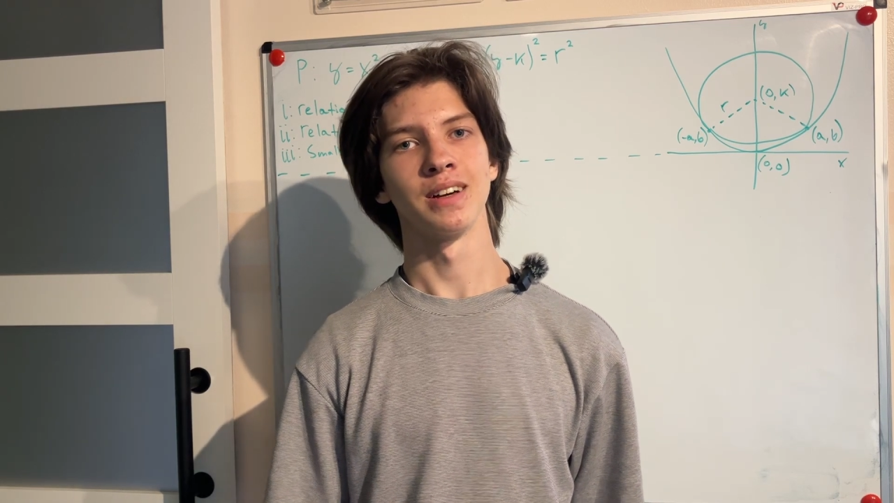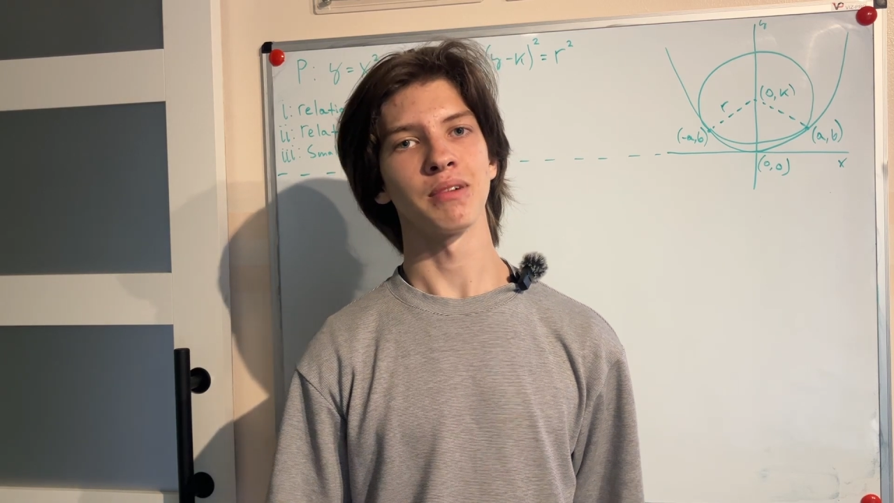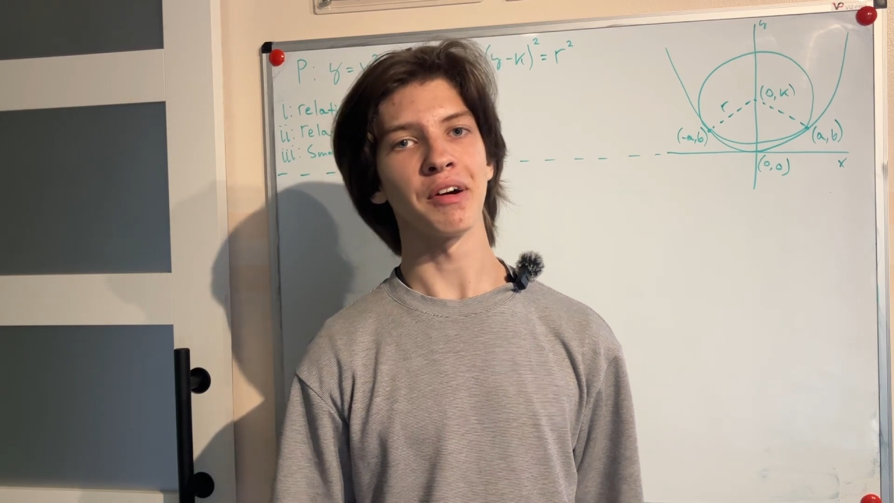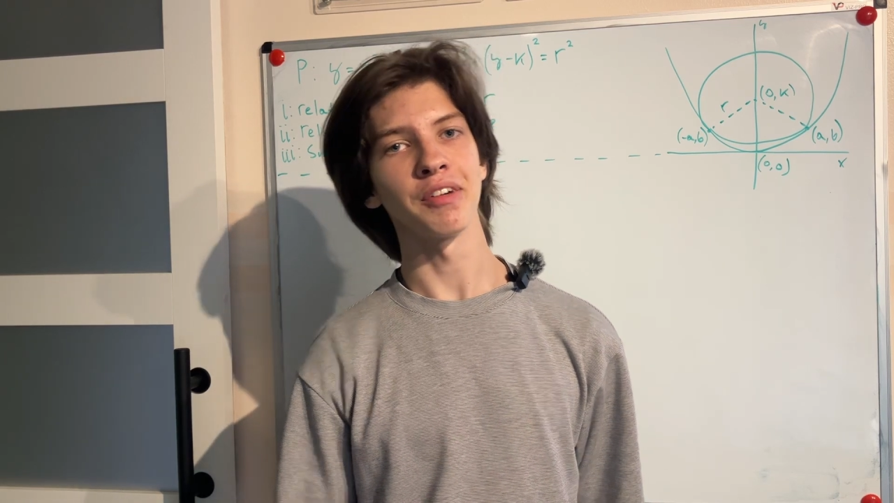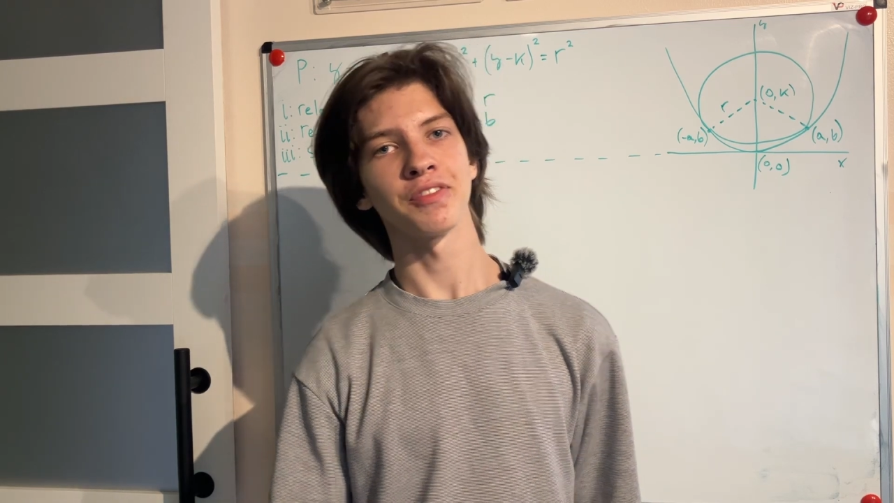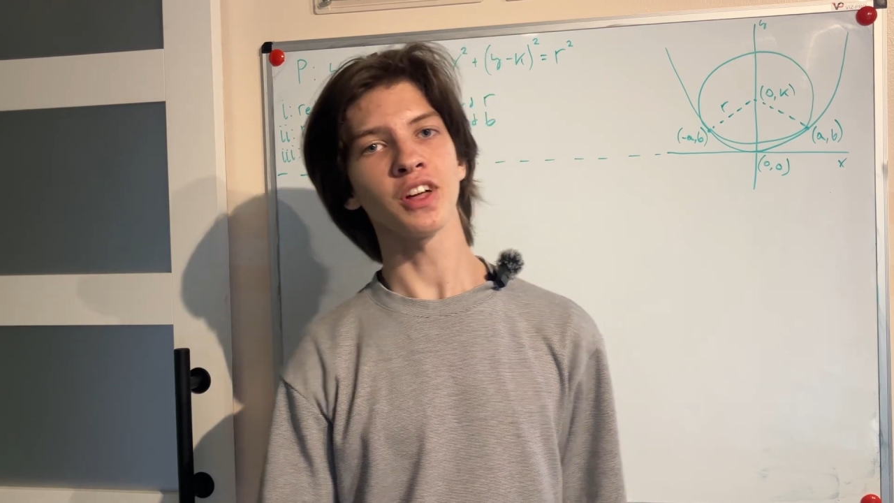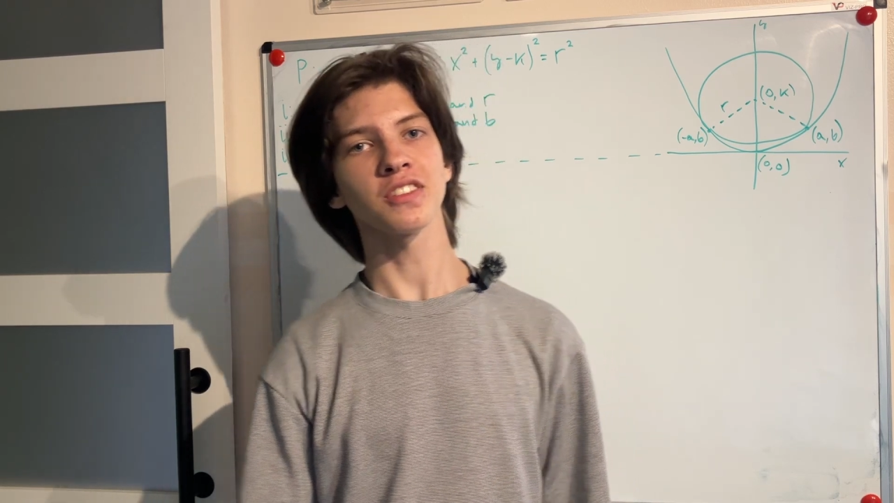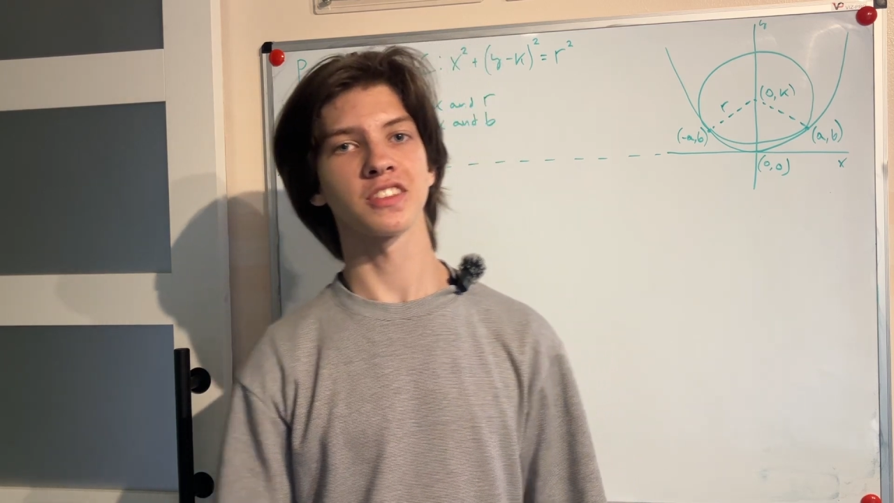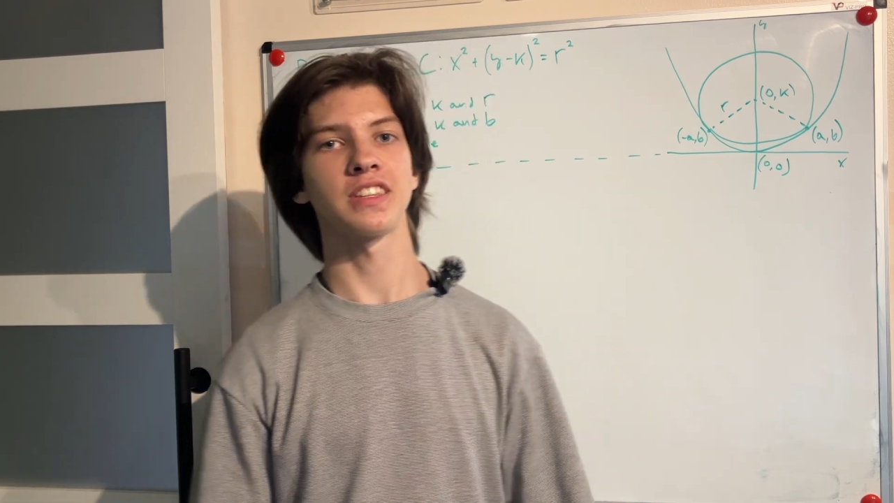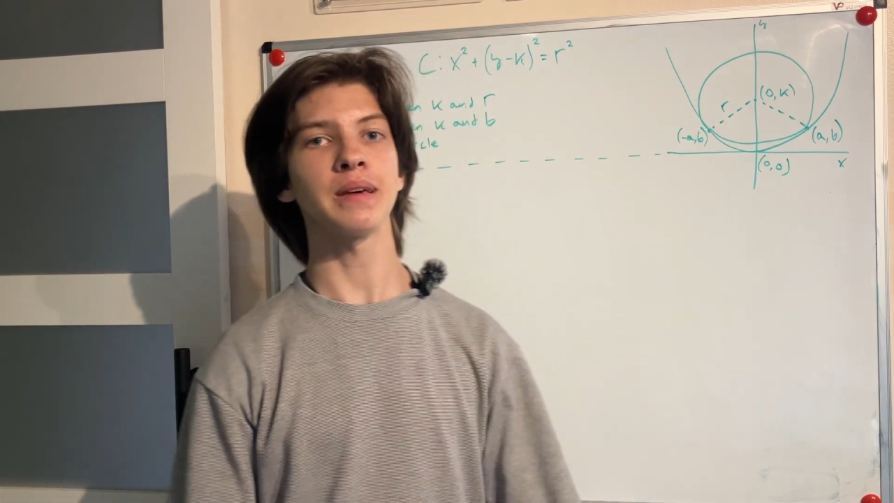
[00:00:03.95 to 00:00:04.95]
Well, if
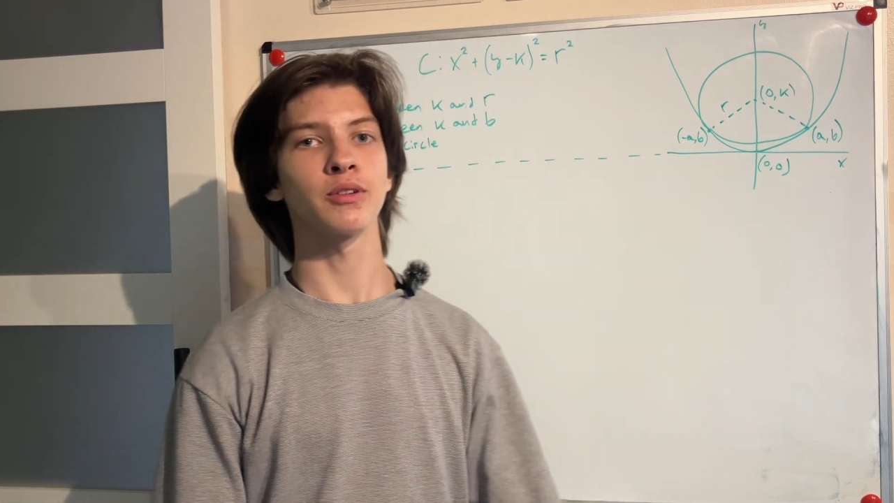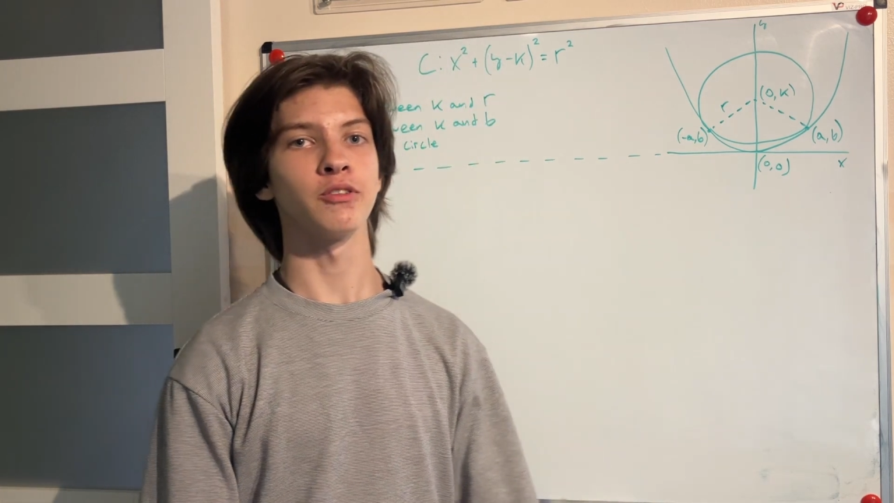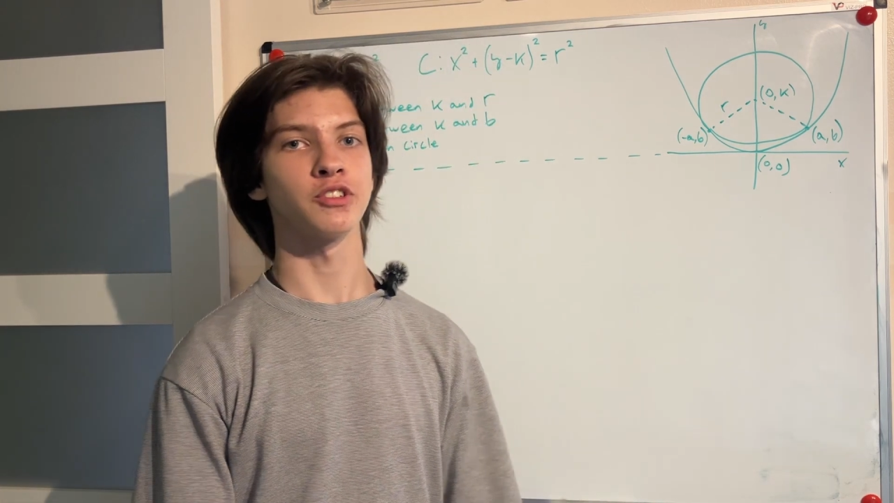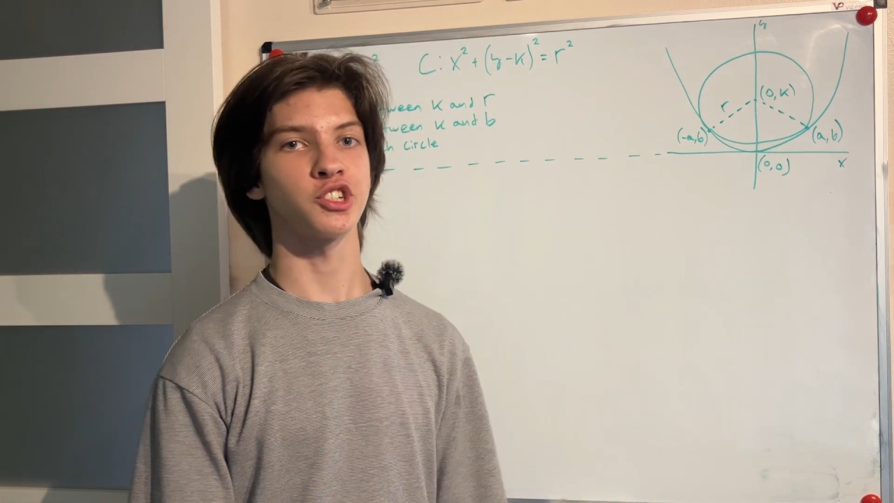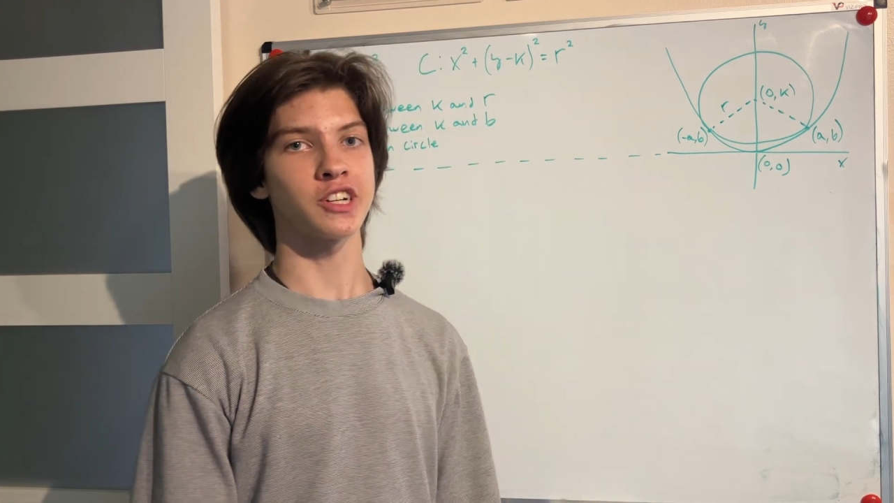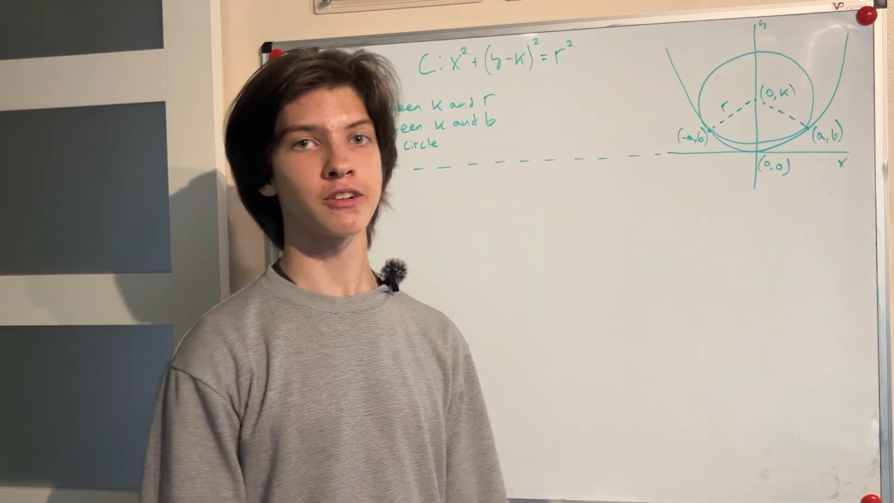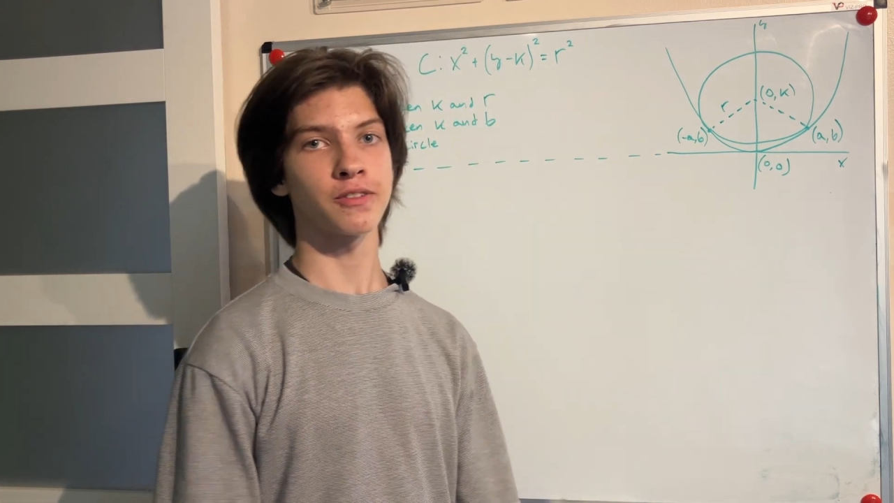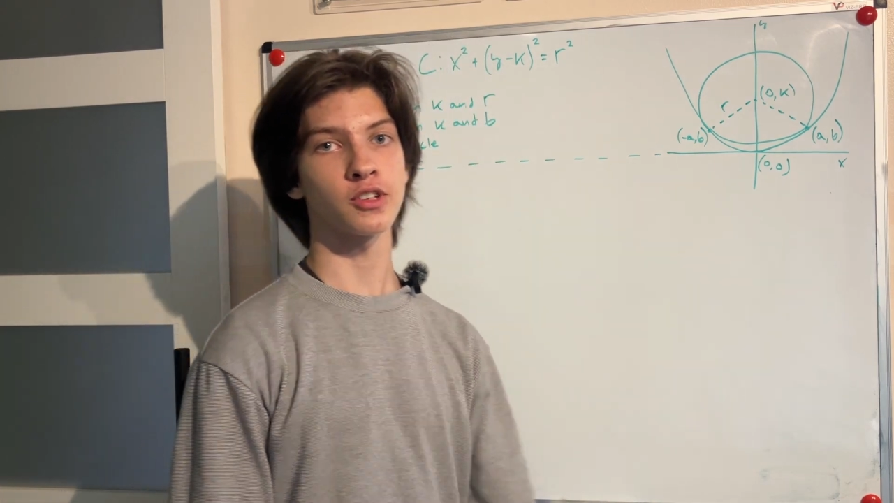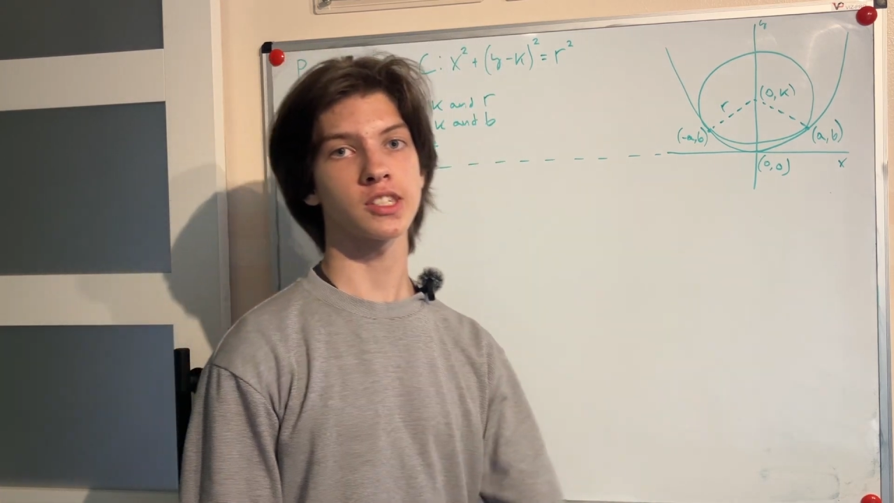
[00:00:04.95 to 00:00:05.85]
not, today I'm going to share with you